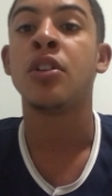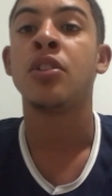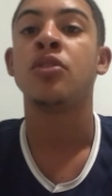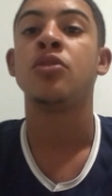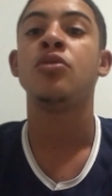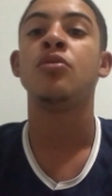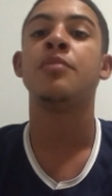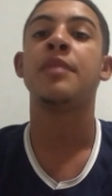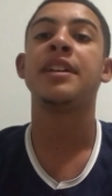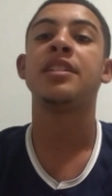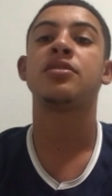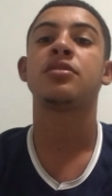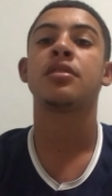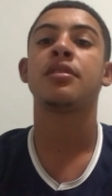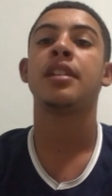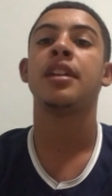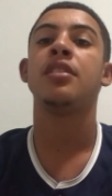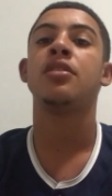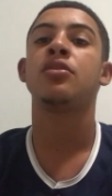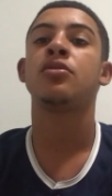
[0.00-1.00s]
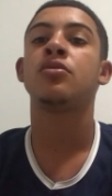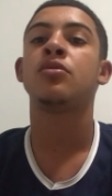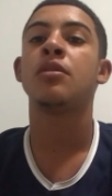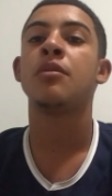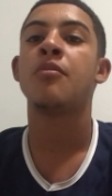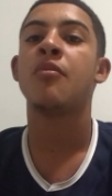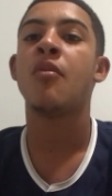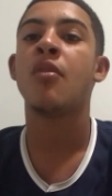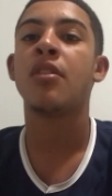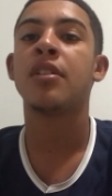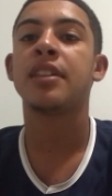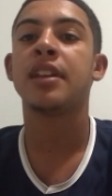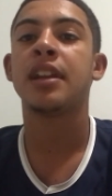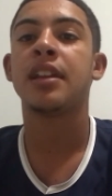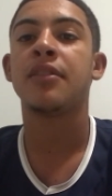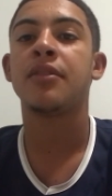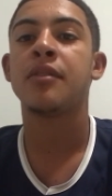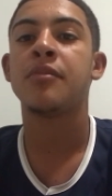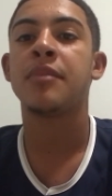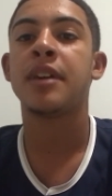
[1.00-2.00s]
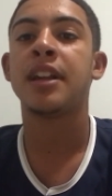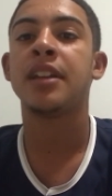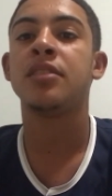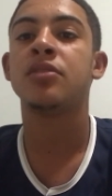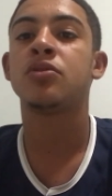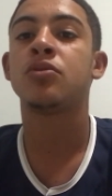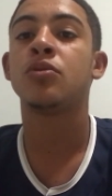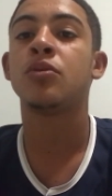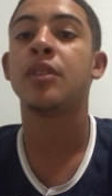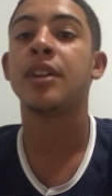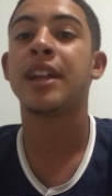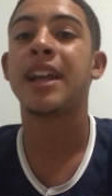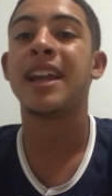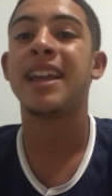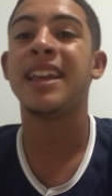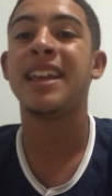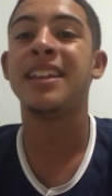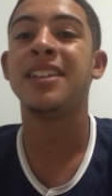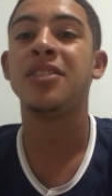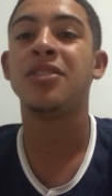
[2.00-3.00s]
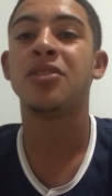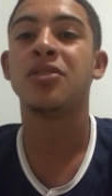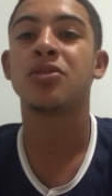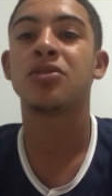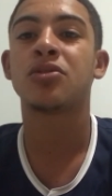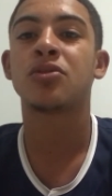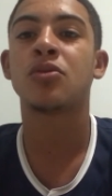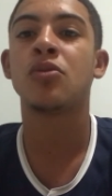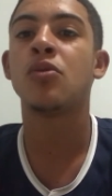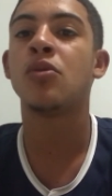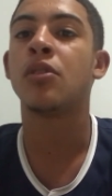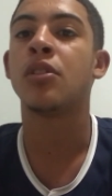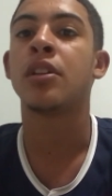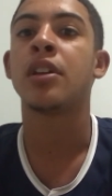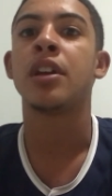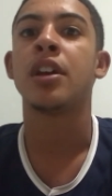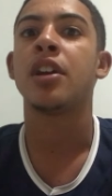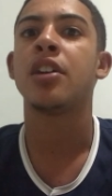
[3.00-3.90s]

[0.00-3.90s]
you make sure that you're doing more than everybody's doing in your school,